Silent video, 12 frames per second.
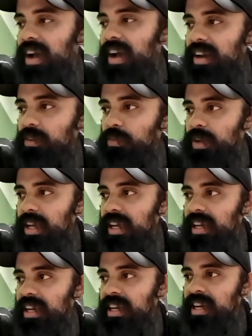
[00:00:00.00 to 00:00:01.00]
and
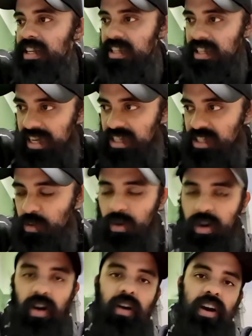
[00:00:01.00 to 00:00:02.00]
we didn't get to go on
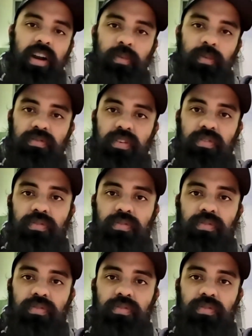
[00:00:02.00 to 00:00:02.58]
our honeymoon for